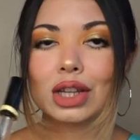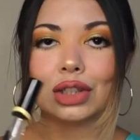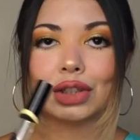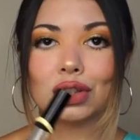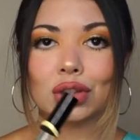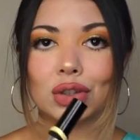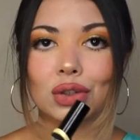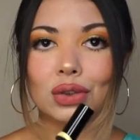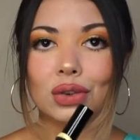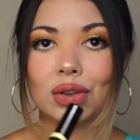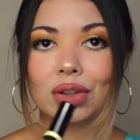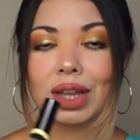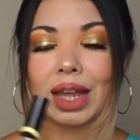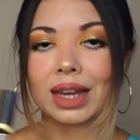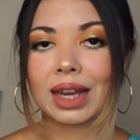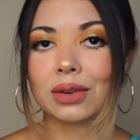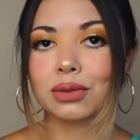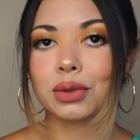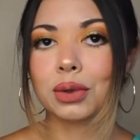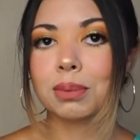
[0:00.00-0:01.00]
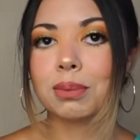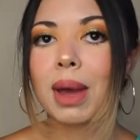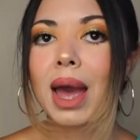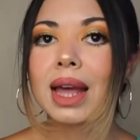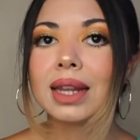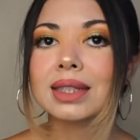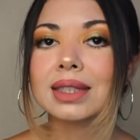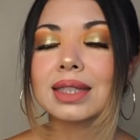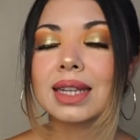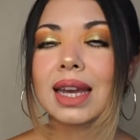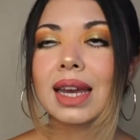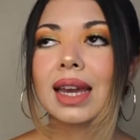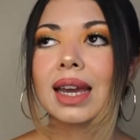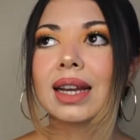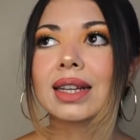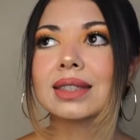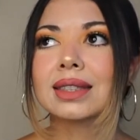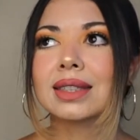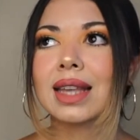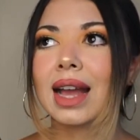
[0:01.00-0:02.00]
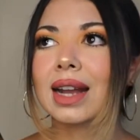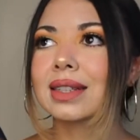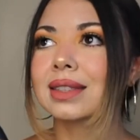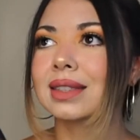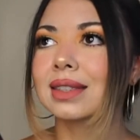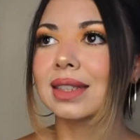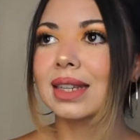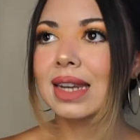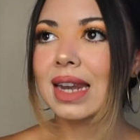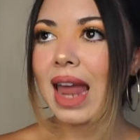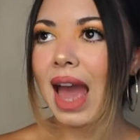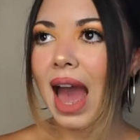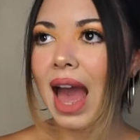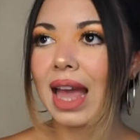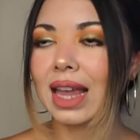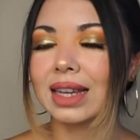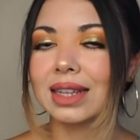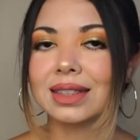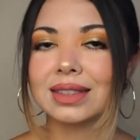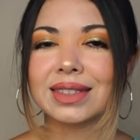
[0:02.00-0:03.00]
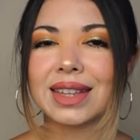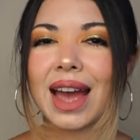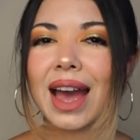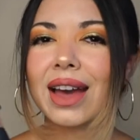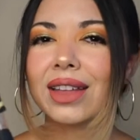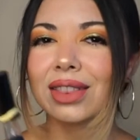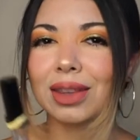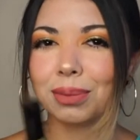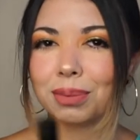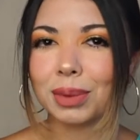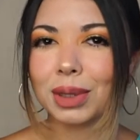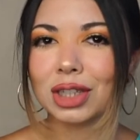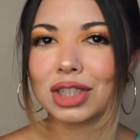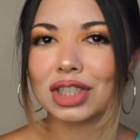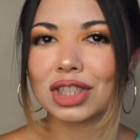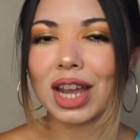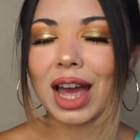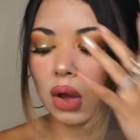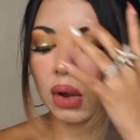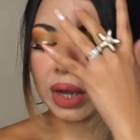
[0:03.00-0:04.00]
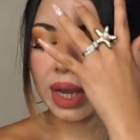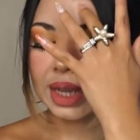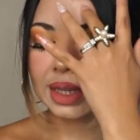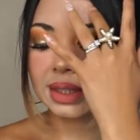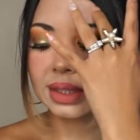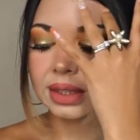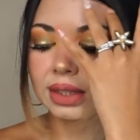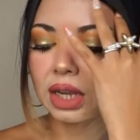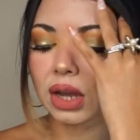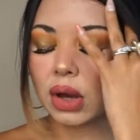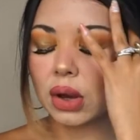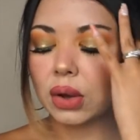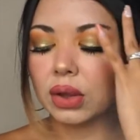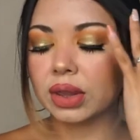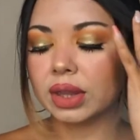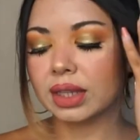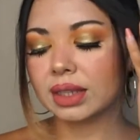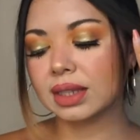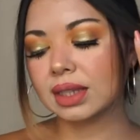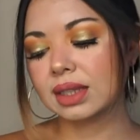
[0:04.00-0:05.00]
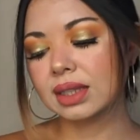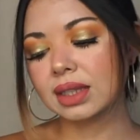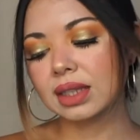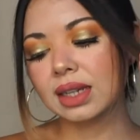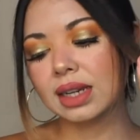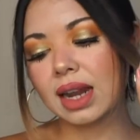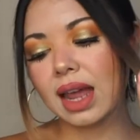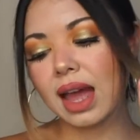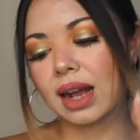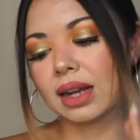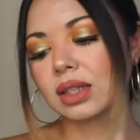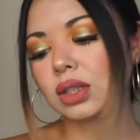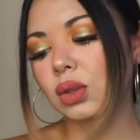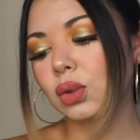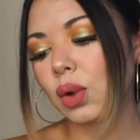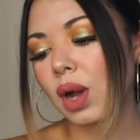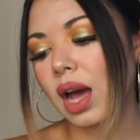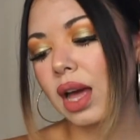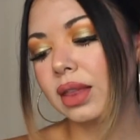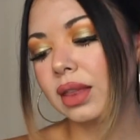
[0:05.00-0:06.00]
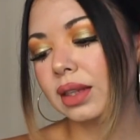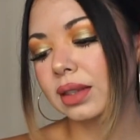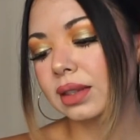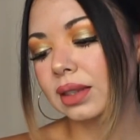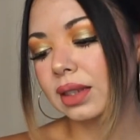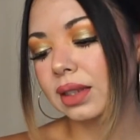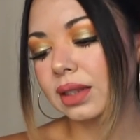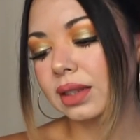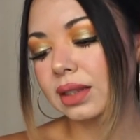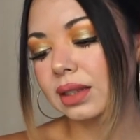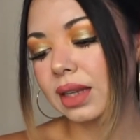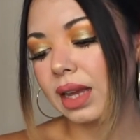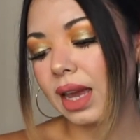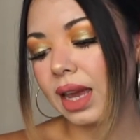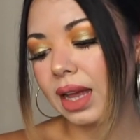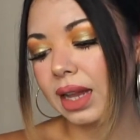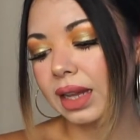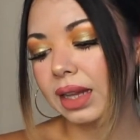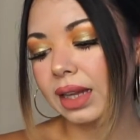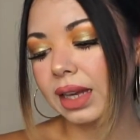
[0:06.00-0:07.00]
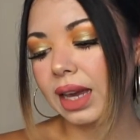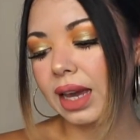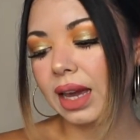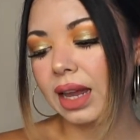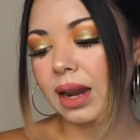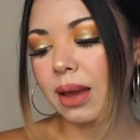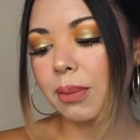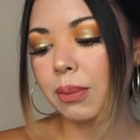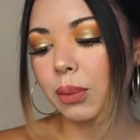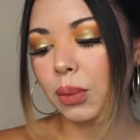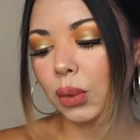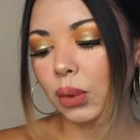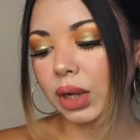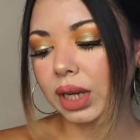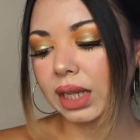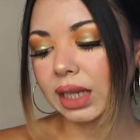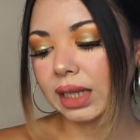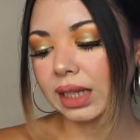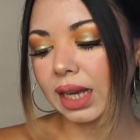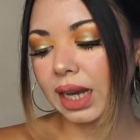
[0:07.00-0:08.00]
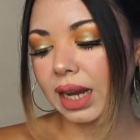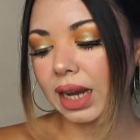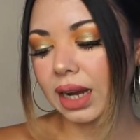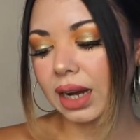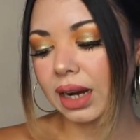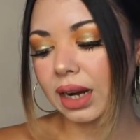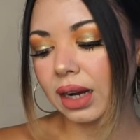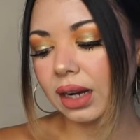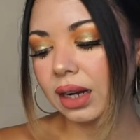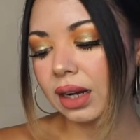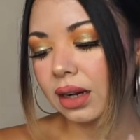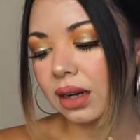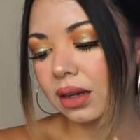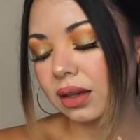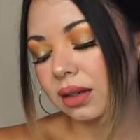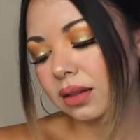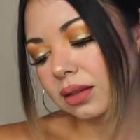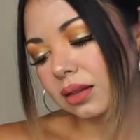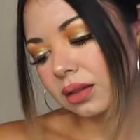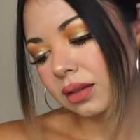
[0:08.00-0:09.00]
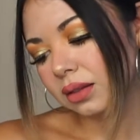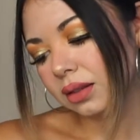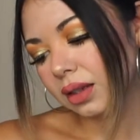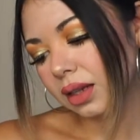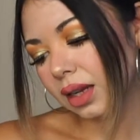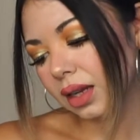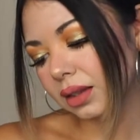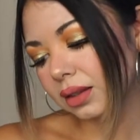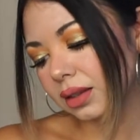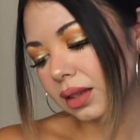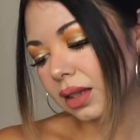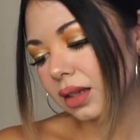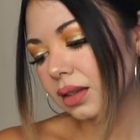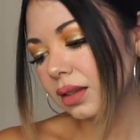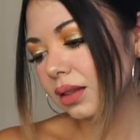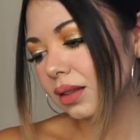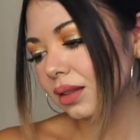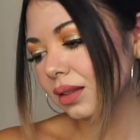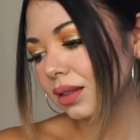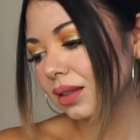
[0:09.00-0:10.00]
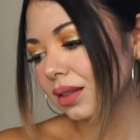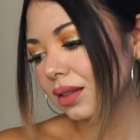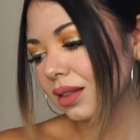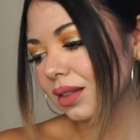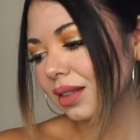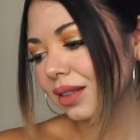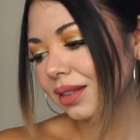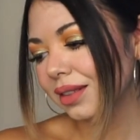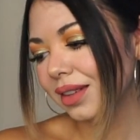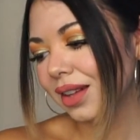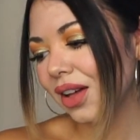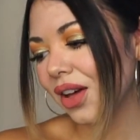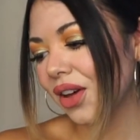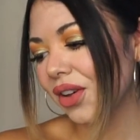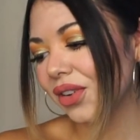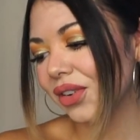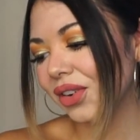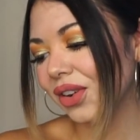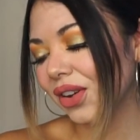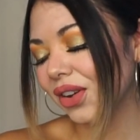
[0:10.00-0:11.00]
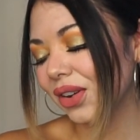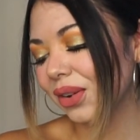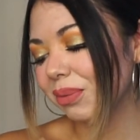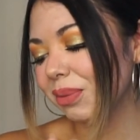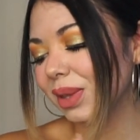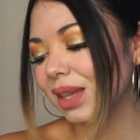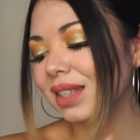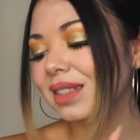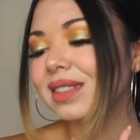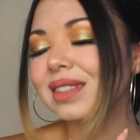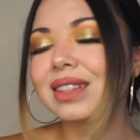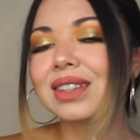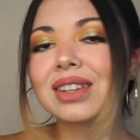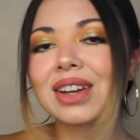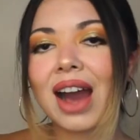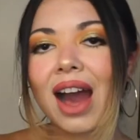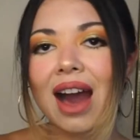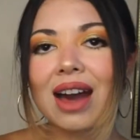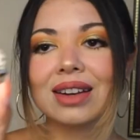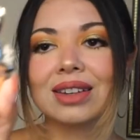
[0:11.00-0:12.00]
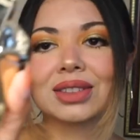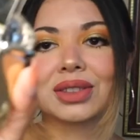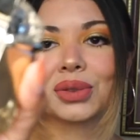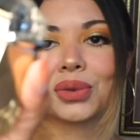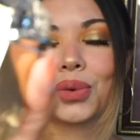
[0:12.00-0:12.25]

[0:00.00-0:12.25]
to like a romantic sexy night at the beach. Okay, so this is the next one. This is Alienmoogler. Is it? I don't know, but this is a goddess